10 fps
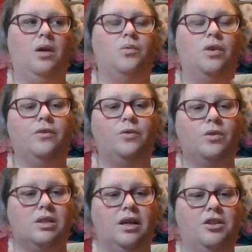wonderful
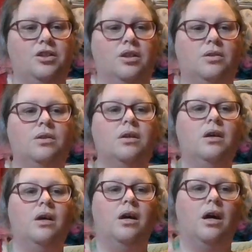slideshow
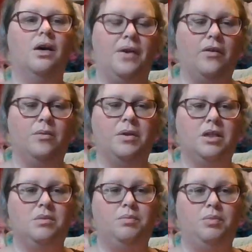of
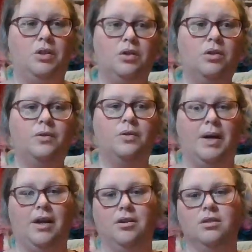everybody's beautiful
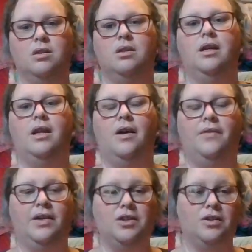patterns and how
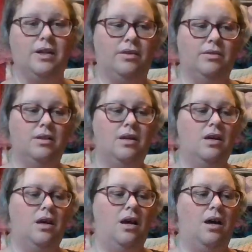they turned out.
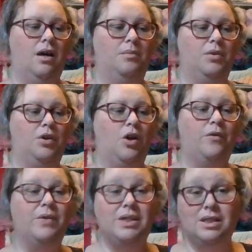Um, go
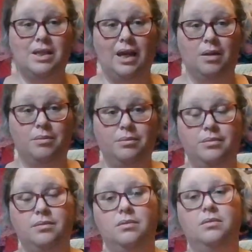visit Sam
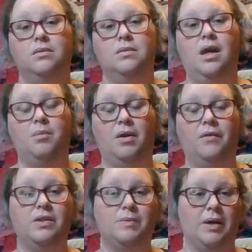at
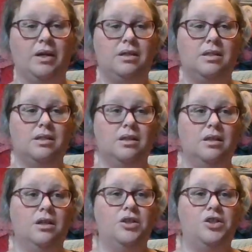Manfa's Makes.
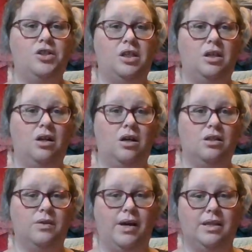She
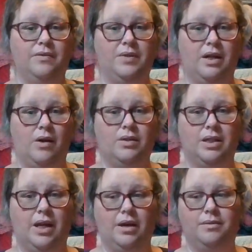also has a video out
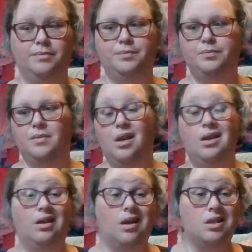today.
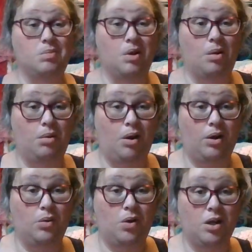You guys have probably
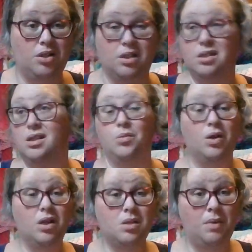already watched and said,
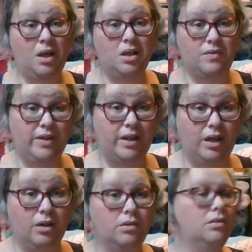Where's Amanda's
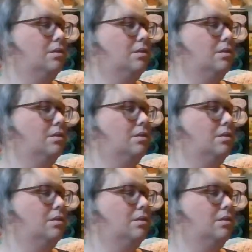video?